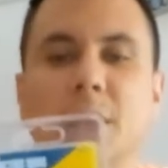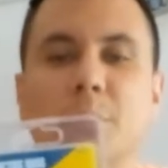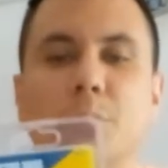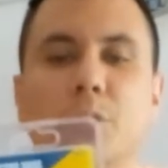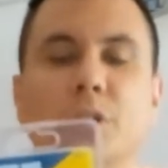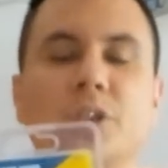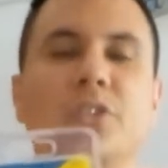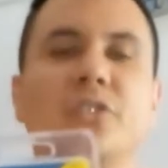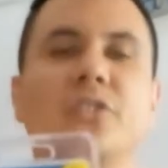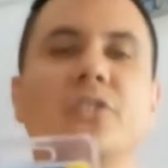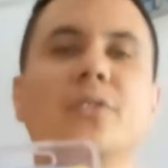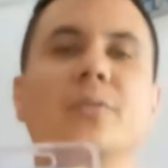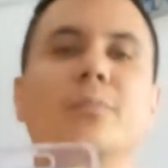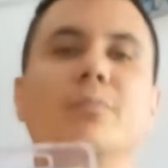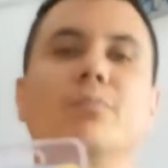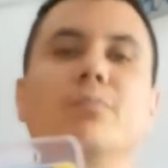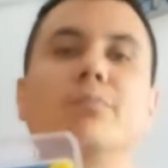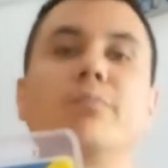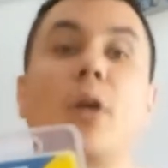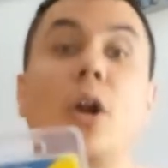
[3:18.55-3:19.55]
police
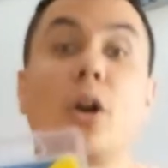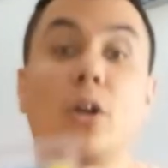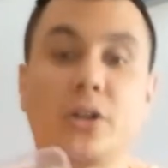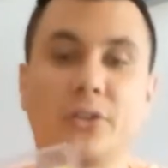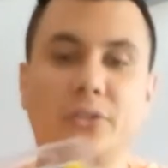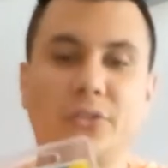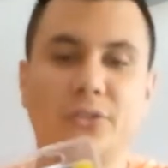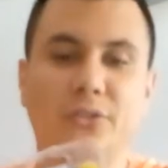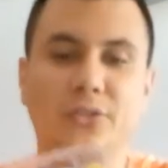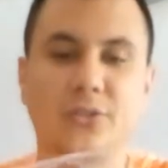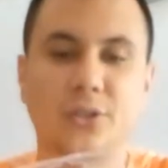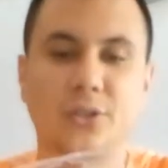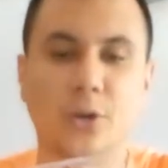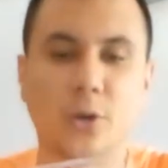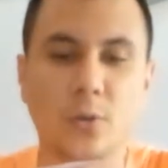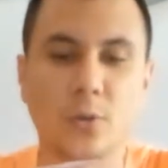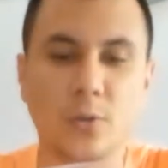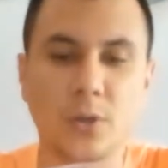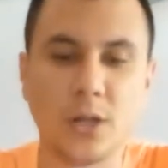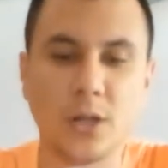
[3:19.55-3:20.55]
box, you
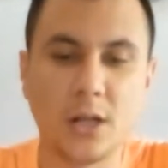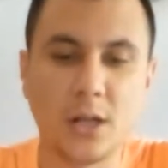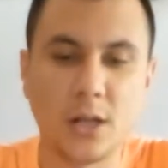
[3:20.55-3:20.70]
know.